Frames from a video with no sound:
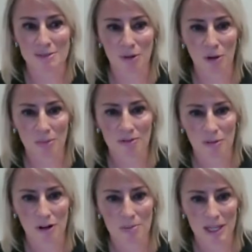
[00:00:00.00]
boat
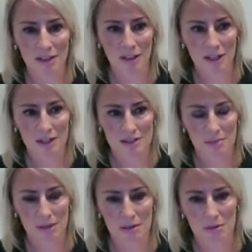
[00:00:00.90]
before, but I think it's
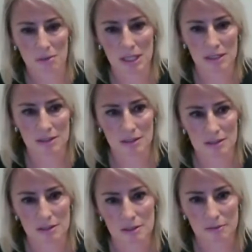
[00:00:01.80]
something that we need to
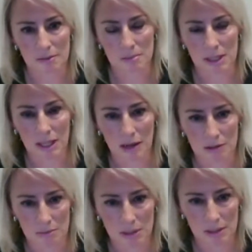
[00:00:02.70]
consider from an
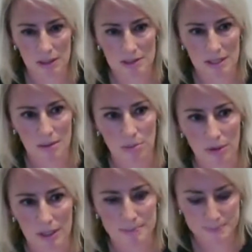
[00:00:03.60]
accountability
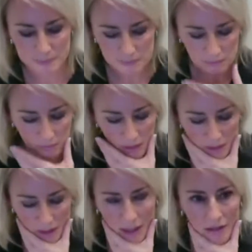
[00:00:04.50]
standpoint.
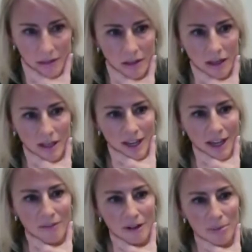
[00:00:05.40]
And I
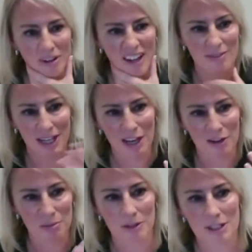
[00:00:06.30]
have a couple kind of
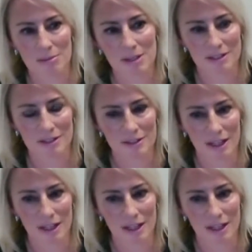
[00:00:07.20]
accountability pieces.